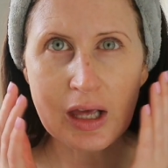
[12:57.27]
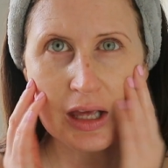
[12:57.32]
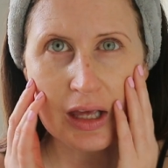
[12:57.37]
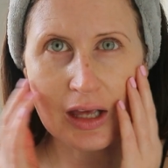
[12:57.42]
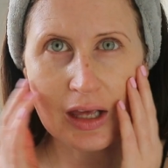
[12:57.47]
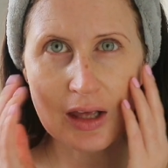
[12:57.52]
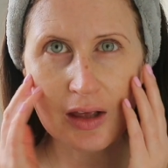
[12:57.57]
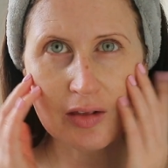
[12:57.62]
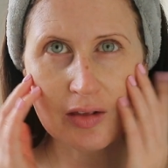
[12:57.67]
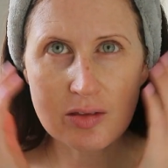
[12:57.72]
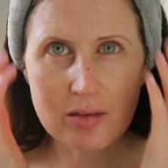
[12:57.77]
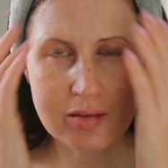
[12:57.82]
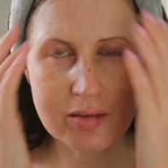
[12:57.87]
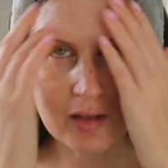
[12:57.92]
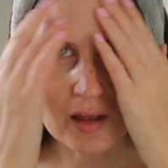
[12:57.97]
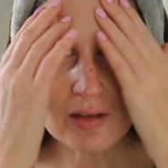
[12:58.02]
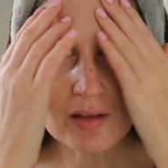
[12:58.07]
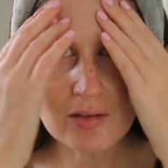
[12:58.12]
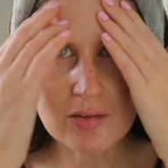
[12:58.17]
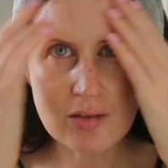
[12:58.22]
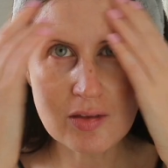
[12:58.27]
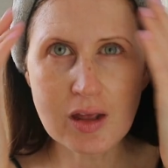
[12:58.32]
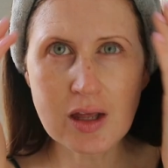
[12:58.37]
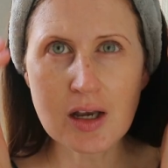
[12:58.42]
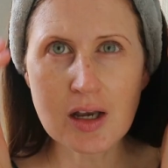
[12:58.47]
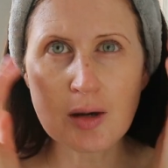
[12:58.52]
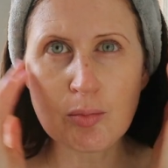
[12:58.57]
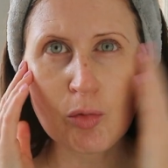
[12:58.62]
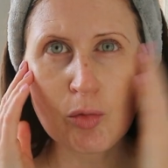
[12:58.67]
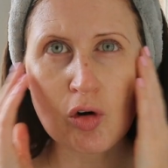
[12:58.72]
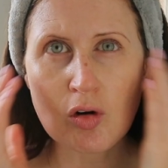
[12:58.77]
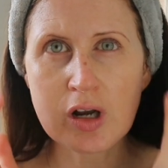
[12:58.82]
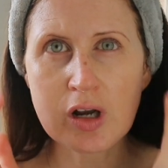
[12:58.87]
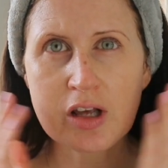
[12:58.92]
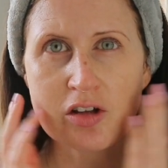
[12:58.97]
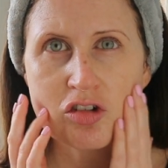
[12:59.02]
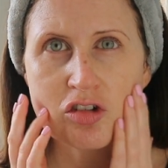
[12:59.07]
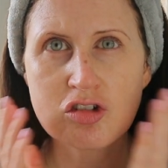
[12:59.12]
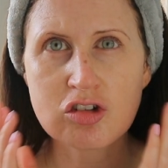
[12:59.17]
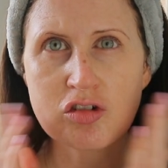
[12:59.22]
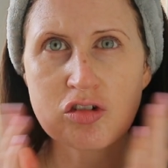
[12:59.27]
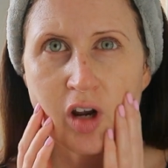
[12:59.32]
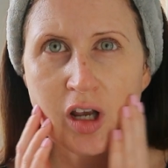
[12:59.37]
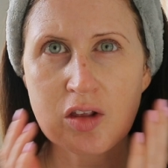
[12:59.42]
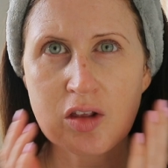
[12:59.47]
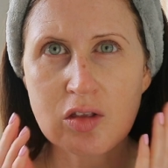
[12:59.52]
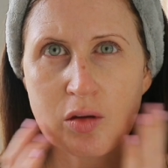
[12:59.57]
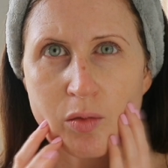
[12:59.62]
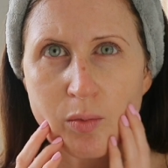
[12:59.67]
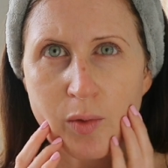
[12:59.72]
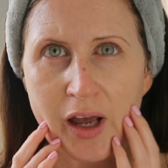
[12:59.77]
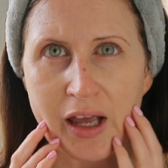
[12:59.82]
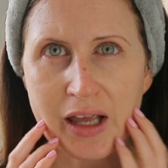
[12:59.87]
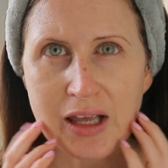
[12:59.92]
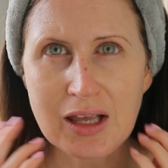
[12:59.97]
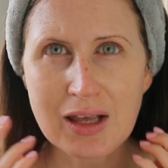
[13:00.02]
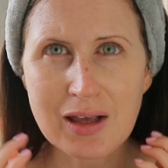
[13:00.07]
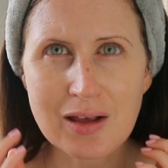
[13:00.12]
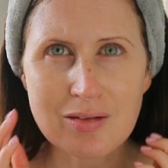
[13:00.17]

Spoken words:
It sinks in more or less straight away.